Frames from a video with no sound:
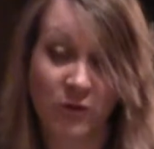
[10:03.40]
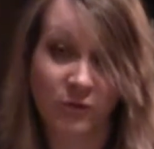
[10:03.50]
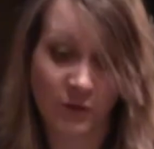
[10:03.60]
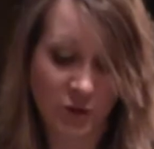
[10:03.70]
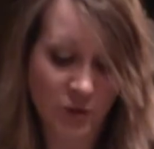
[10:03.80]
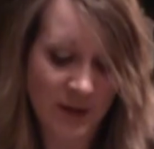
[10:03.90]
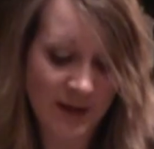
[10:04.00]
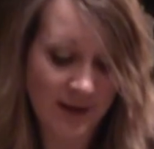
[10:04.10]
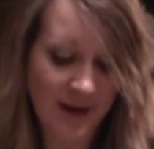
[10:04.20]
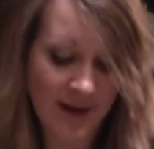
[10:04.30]

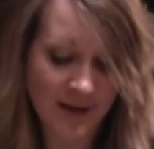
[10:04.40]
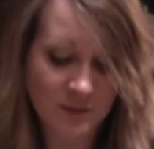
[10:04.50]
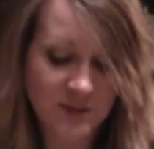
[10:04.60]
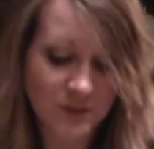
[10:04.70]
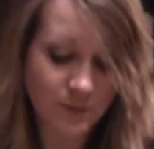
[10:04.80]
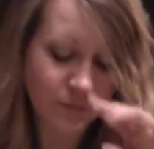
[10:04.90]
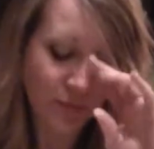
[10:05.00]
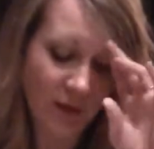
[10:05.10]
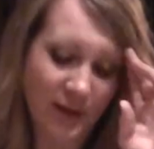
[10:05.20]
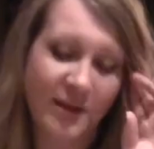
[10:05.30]
refrigerated items,
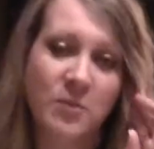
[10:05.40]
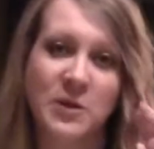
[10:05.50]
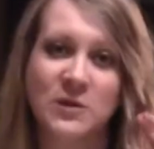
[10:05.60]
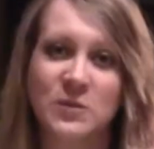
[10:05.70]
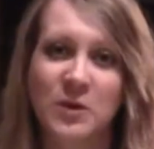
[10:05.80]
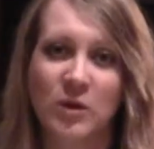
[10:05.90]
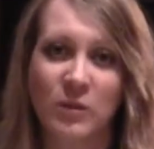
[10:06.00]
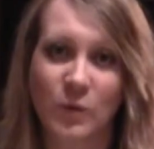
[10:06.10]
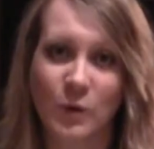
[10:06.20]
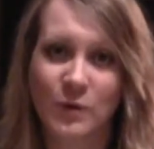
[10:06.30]
like the
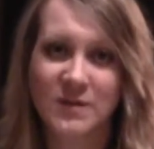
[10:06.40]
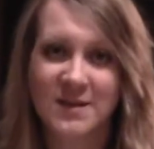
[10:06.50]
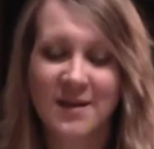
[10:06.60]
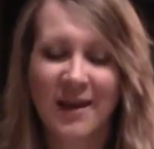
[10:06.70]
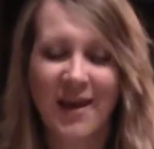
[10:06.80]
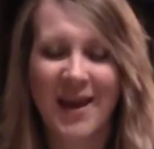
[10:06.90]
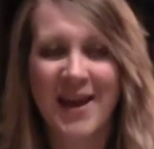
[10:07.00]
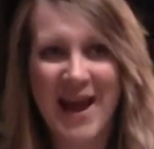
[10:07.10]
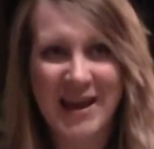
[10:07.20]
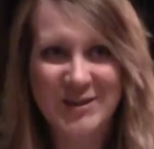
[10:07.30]
Pillsbury rolls.
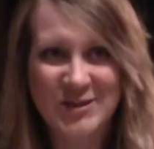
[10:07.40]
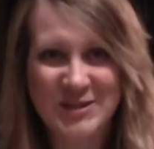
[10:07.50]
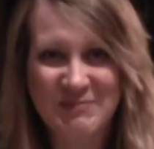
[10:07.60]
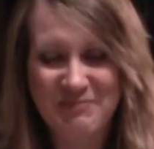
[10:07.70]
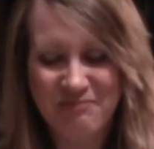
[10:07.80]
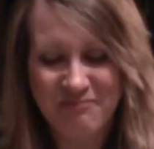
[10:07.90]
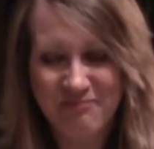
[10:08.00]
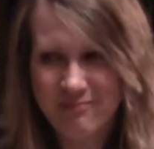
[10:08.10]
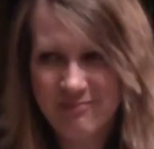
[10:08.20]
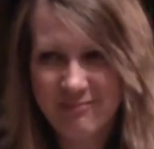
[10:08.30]
And I actually,
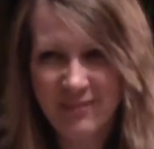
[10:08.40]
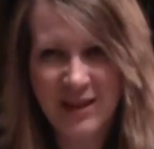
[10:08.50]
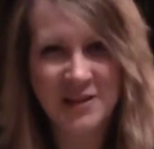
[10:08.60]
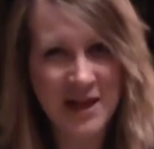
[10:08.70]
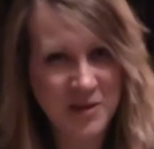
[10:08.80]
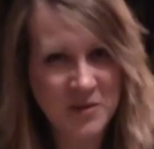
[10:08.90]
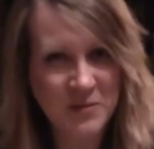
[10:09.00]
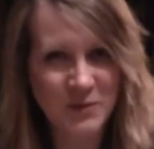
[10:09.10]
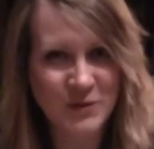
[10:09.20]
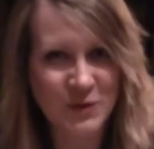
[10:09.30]
a lot of
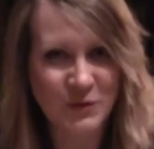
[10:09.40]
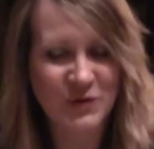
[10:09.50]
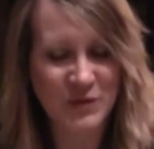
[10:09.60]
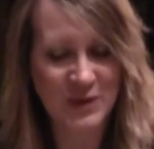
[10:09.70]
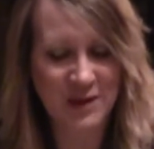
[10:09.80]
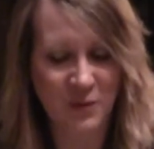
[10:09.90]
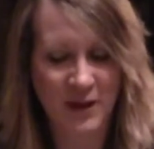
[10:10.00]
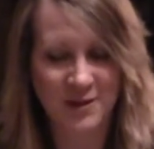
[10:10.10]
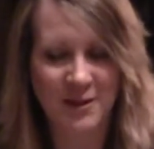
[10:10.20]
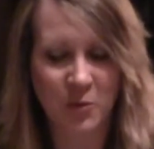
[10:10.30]
people don't do it that
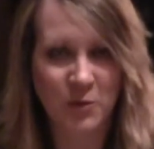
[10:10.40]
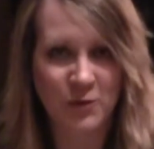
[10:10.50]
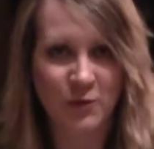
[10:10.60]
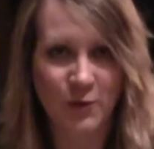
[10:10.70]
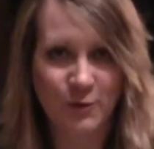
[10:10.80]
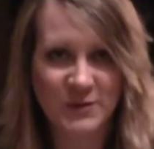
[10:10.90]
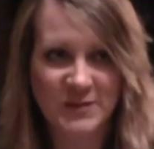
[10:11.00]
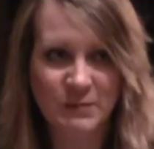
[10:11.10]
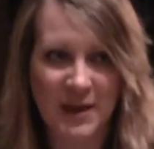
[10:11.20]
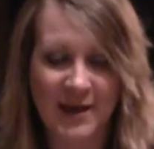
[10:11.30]
way. They'll put those
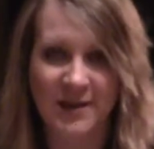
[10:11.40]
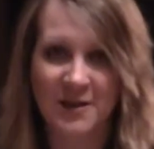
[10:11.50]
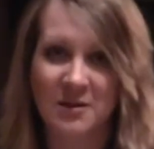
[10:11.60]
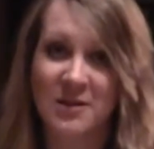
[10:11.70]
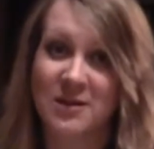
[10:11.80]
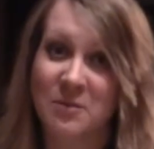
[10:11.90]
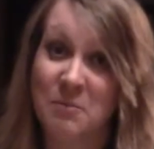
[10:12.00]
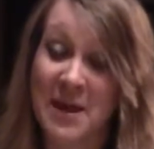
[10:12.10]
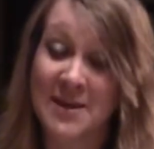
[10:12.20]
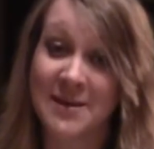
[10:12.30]
back in the
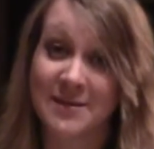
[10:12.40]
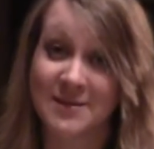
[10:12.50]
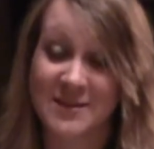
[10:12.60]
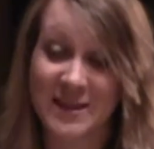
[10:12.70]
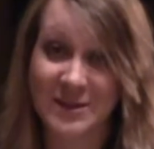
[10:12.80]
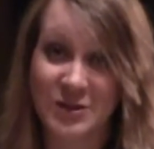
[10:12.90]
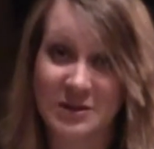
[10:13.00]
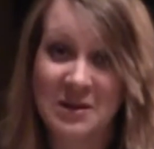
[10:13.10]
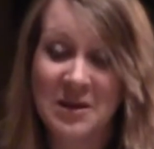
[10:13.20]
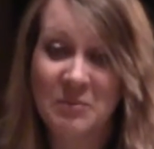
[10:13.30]
baking section
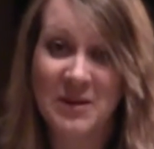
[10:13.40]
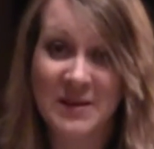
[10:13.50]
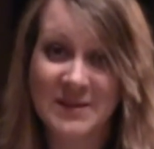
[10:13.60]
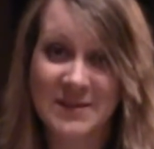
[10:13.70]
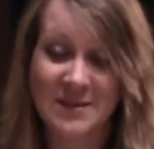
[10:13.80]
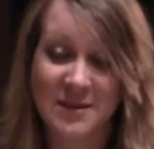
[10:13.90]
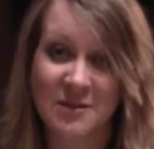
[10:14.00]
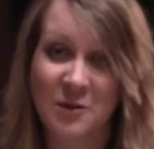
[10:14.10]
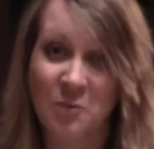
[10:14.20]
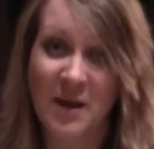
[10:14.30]
because
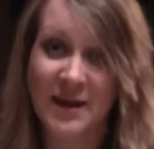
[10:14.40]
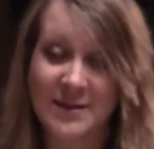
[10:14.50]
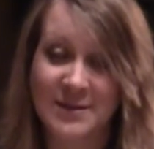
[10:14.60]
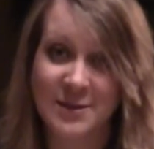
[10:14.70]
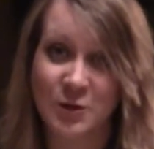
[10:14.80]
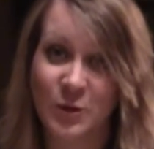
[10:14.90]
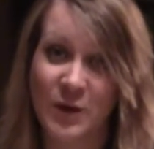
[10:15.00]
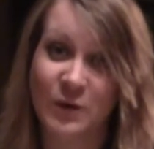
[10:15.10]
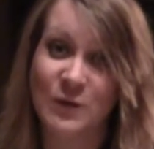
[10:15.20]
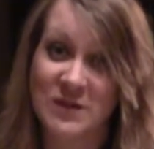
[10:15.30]
in their minds, you know,
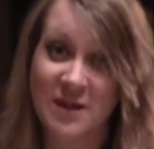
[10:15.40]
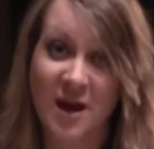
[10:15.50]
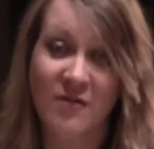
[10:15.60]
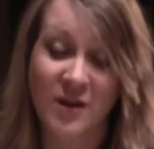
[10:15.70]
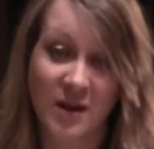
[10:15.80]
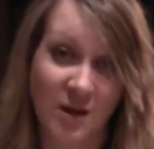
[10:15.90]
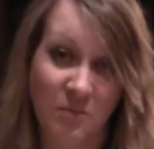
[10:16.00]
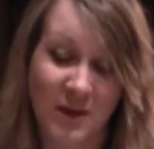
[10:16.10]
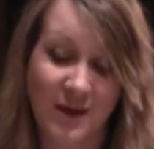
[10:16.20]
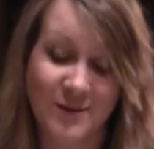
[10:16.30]
it goes in the oven, it
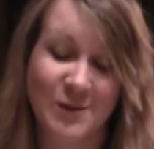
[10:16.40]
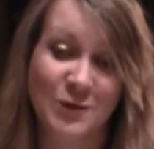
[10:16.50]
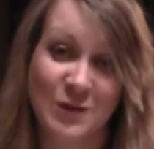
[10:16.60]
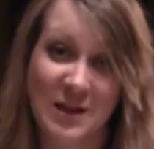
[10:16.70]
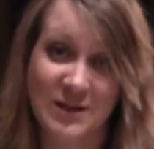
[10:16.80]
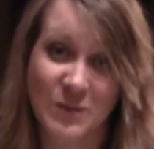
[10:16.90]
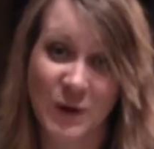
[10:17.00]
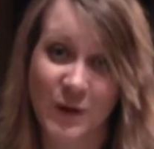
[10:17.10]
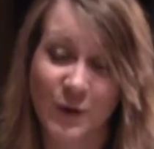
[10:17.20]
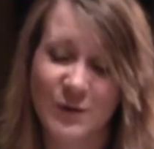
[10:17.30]
bakes, so that's
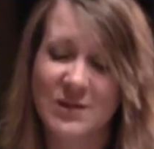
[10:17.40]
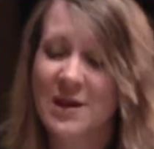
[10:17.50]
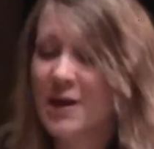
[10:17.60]
where it goes.